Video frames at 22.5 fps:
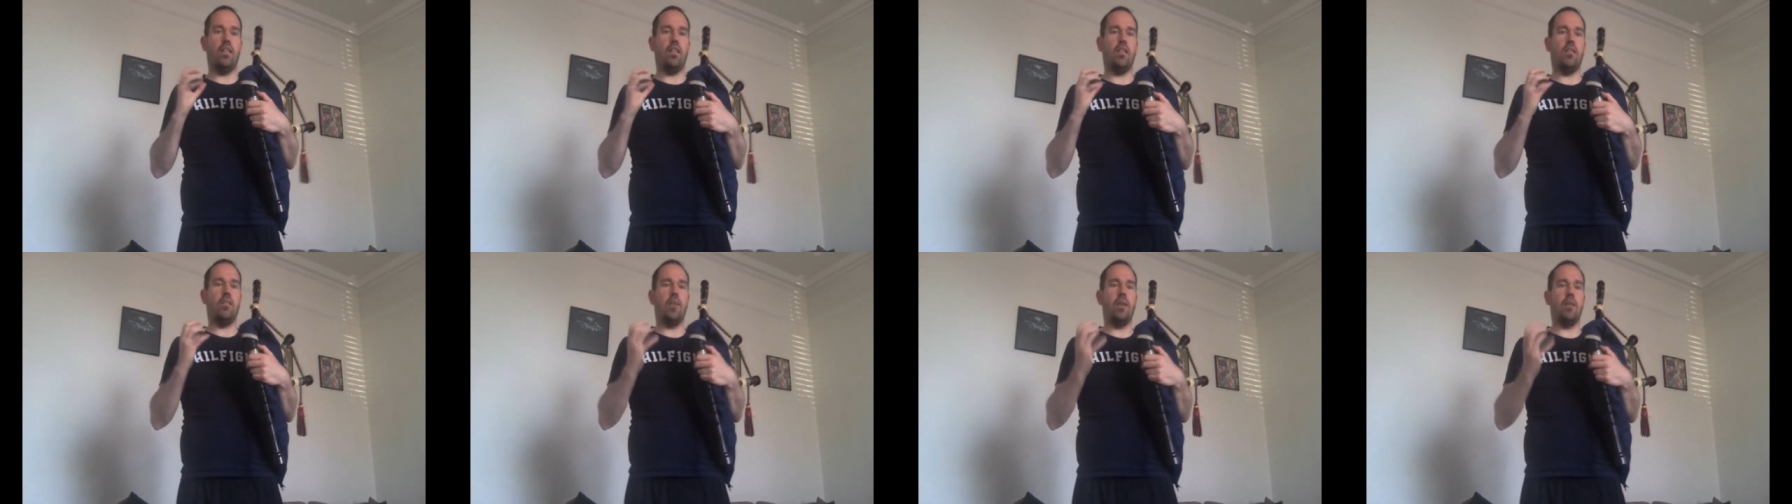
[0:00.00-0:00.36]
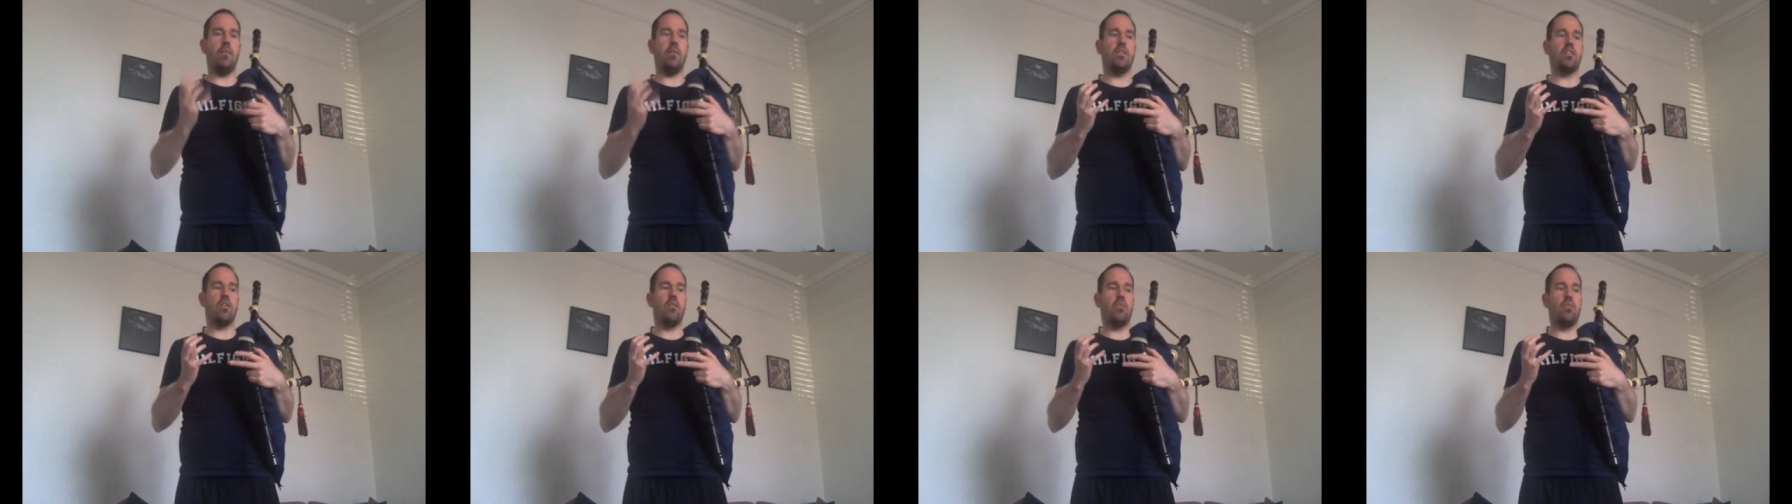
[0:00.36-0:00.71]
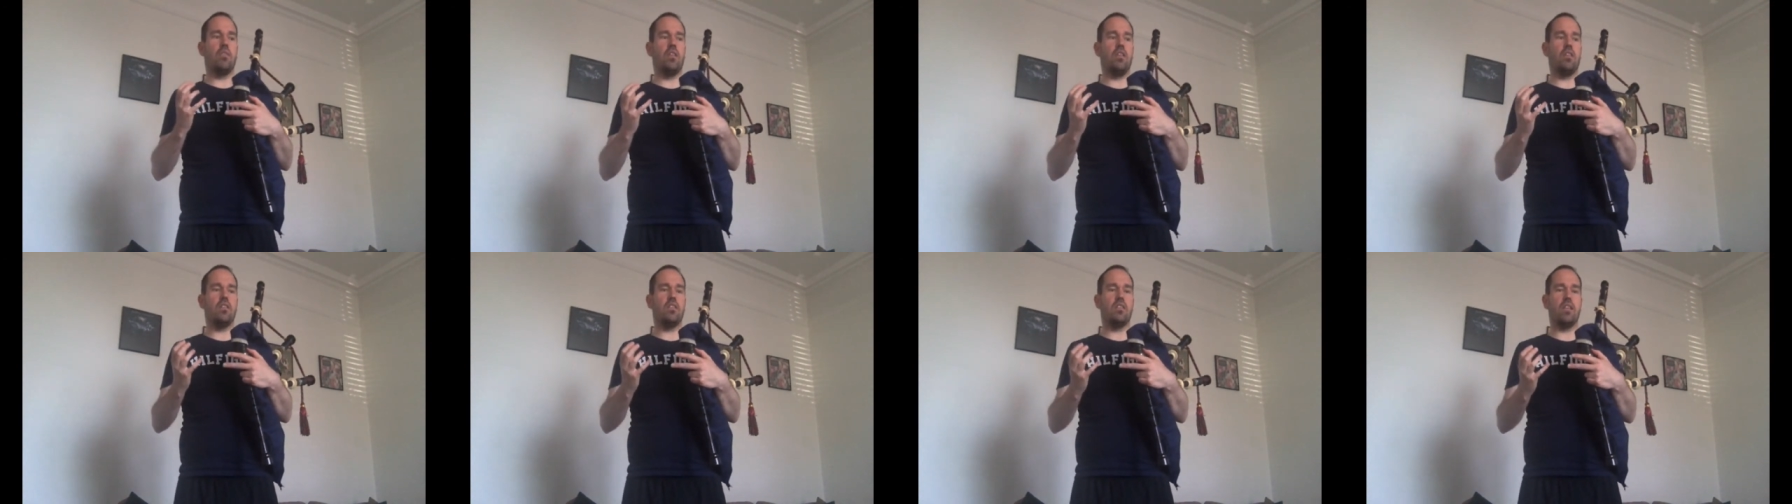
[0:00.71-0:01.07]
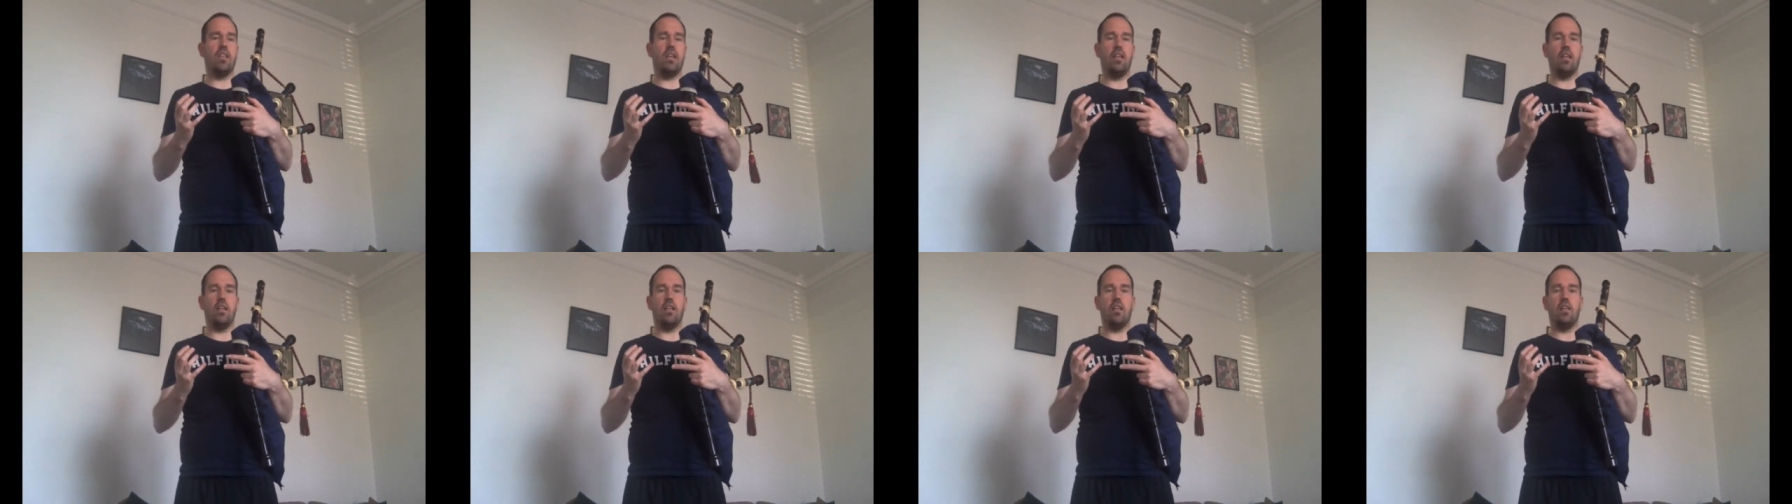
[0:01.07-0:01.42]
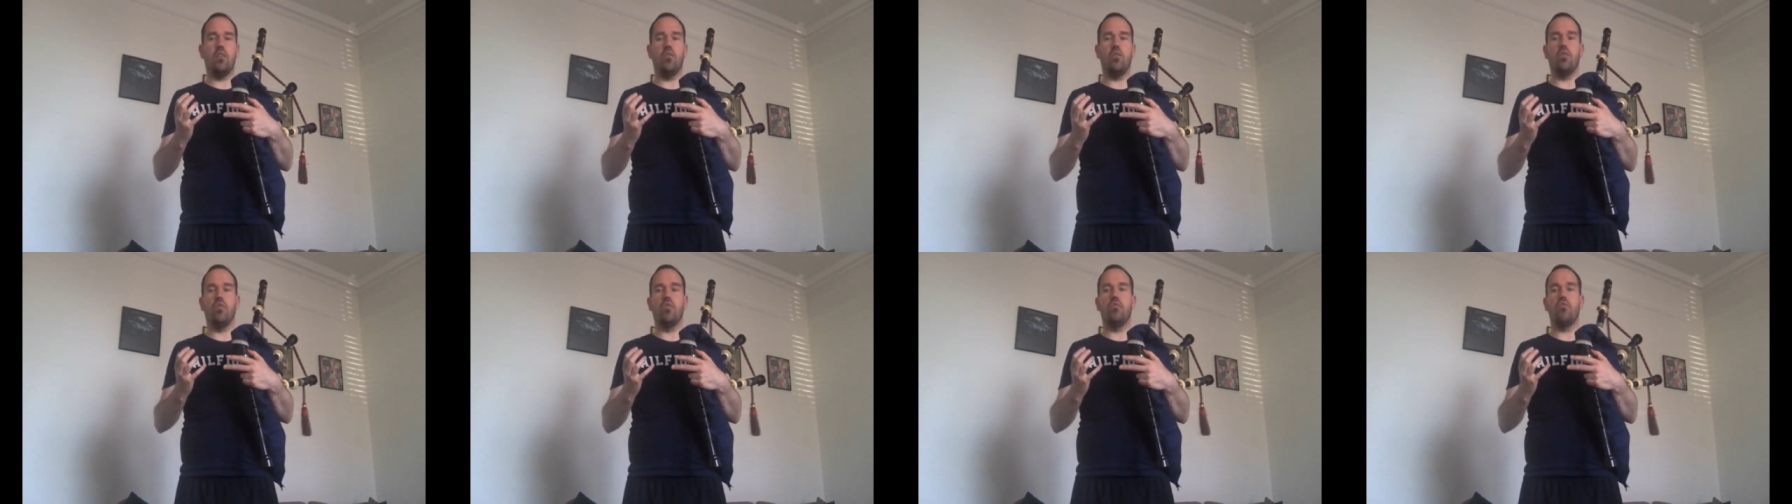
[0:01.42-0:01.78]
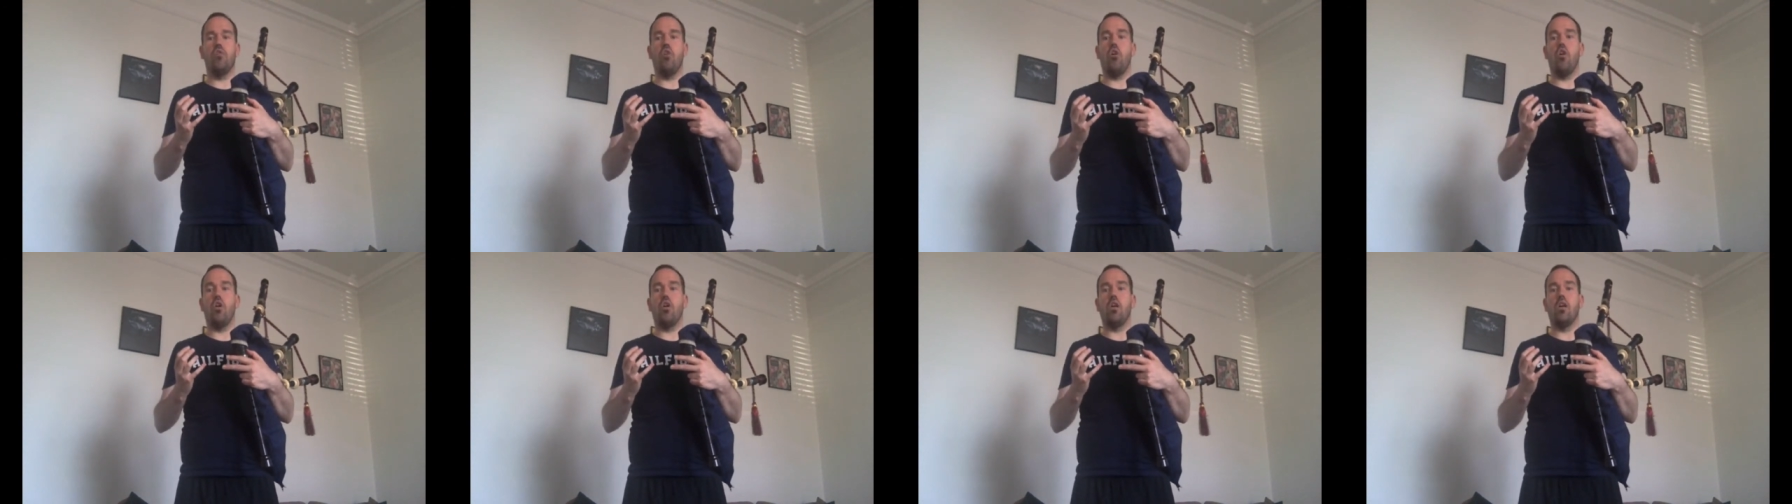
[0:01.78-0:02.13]
there might be something slightly going
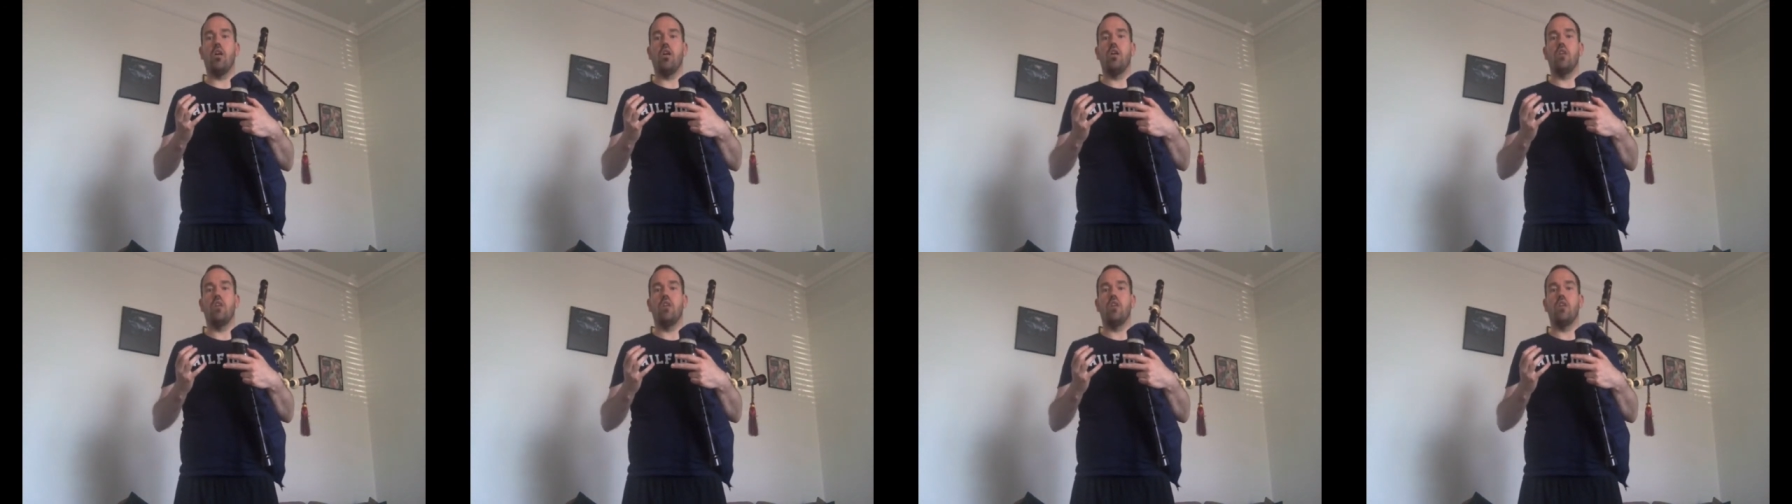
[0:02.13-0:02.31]
wrong.